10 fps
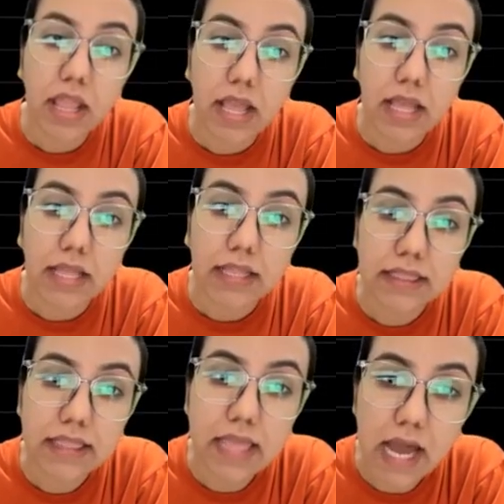That
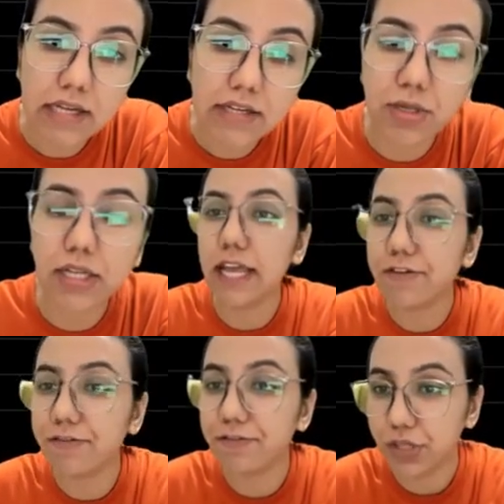will gonna
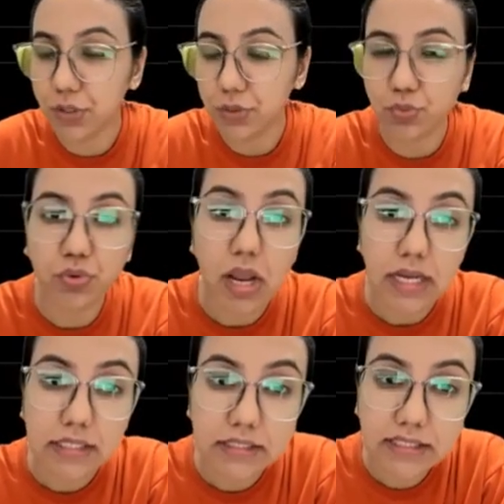give you
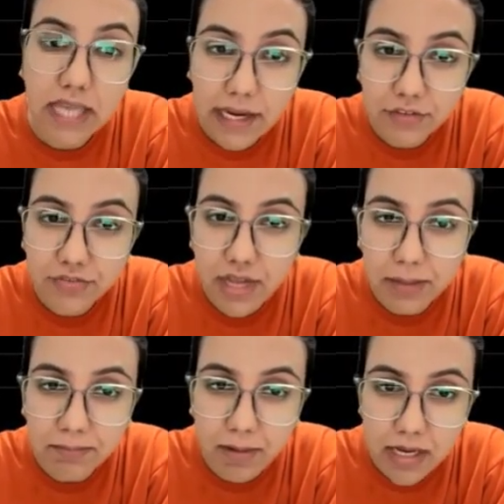sine of
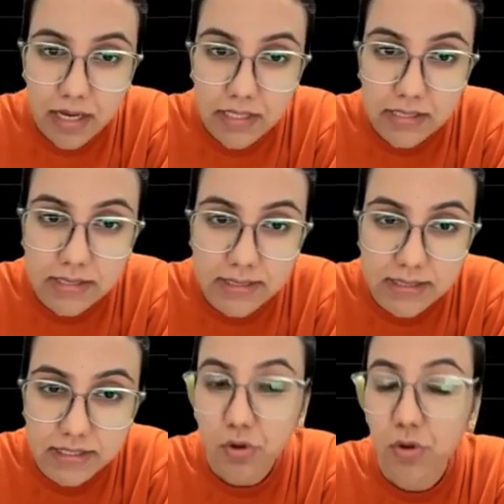10 pi is 0.
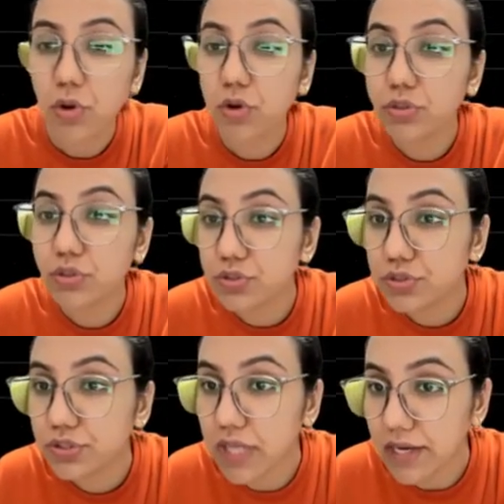
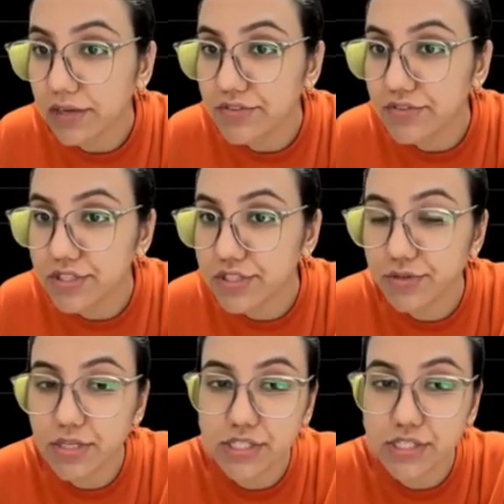Sine of 0
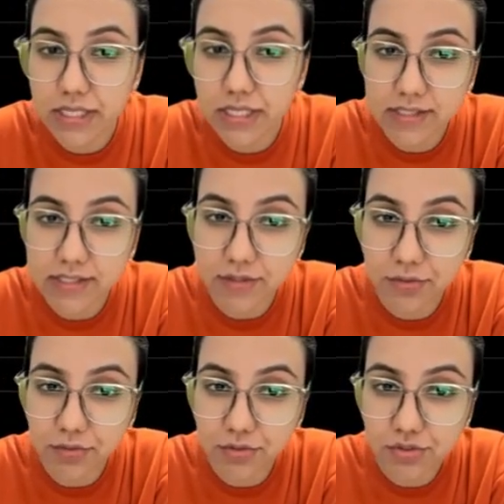is again 0. So
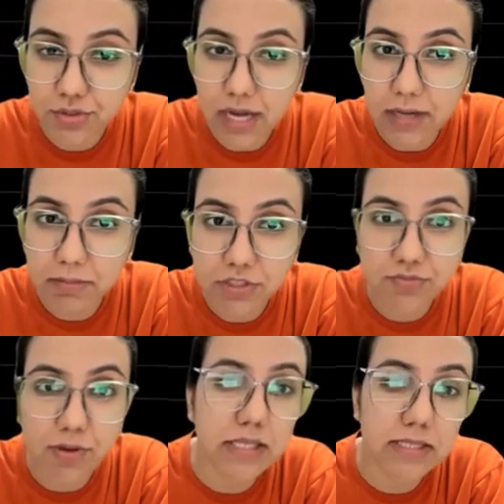that means
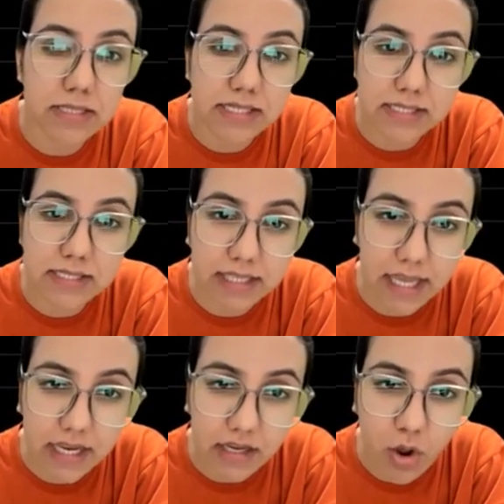final answer is
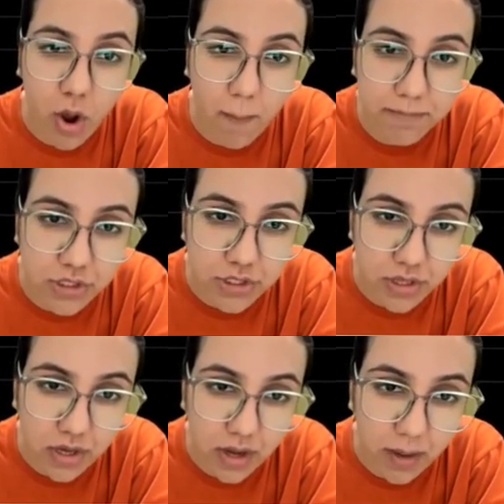again option
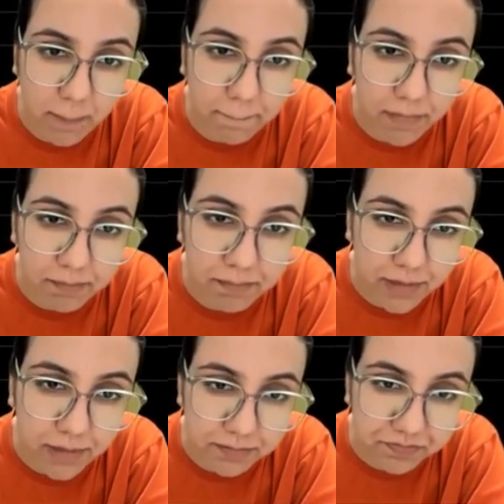number P.
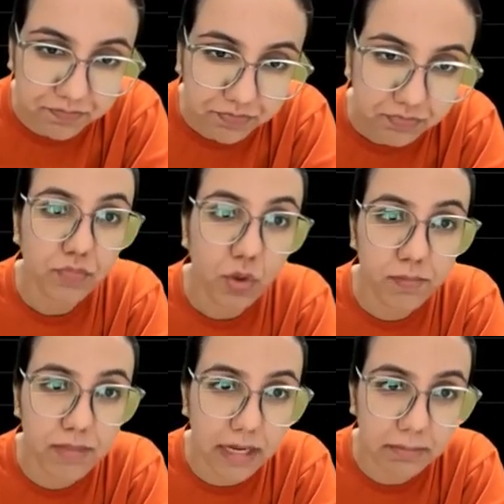Hope
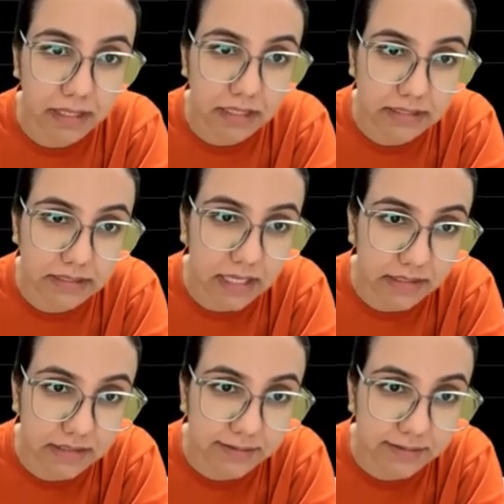that makes sense.